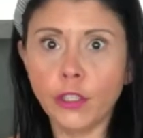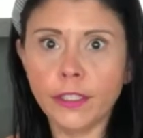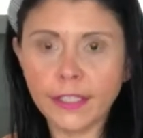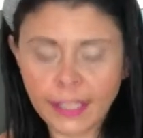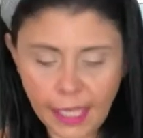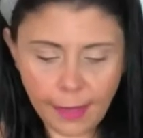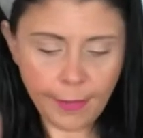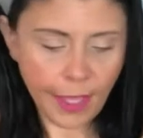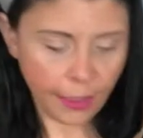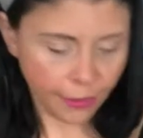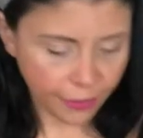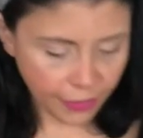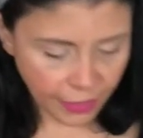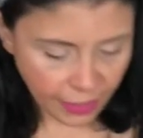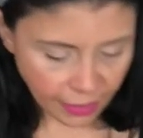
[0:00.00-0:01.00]
the time
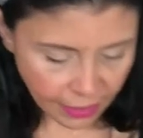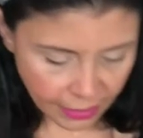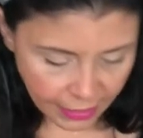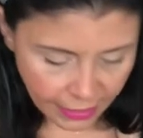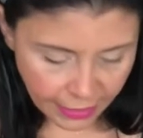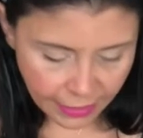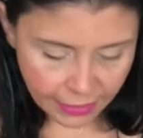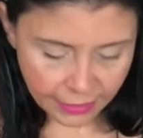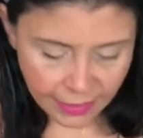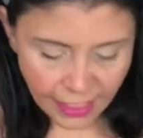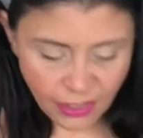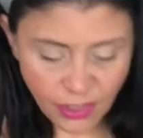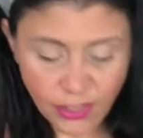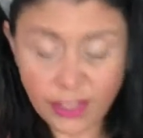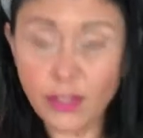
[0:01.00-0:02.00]
healthy.
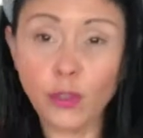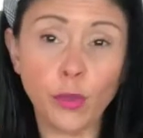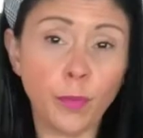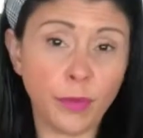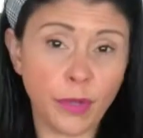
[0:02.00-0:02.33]
That's just super